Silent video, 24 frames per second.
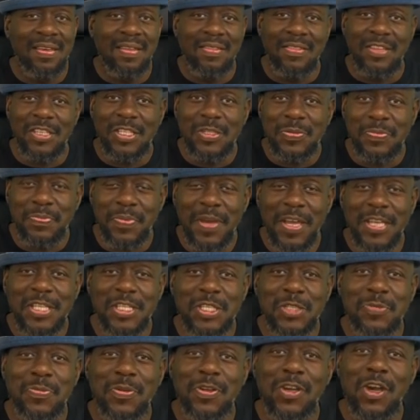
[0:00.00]
this
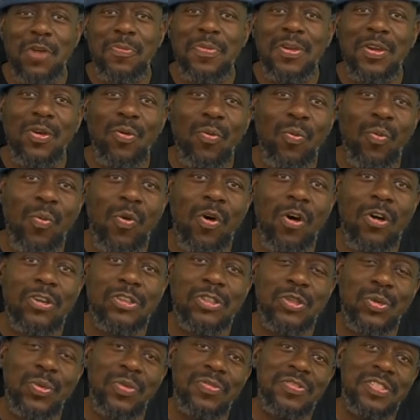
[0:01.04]
space is becoming
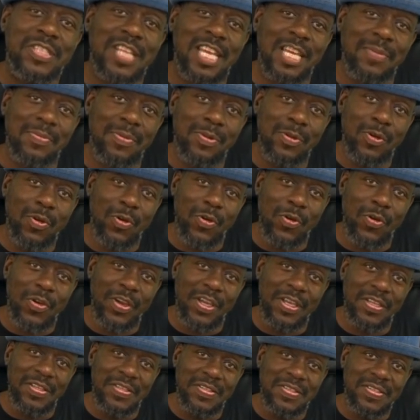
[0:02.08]
awash with
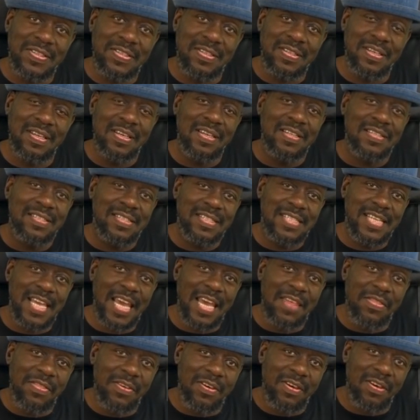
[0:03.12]
stablecoins.
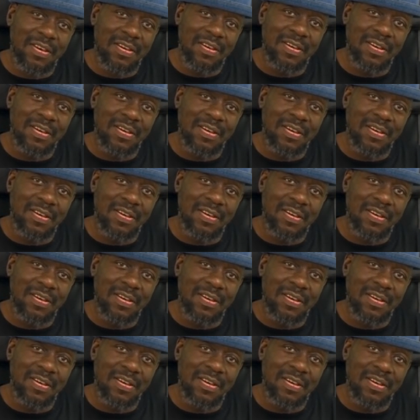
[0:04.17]
Tether,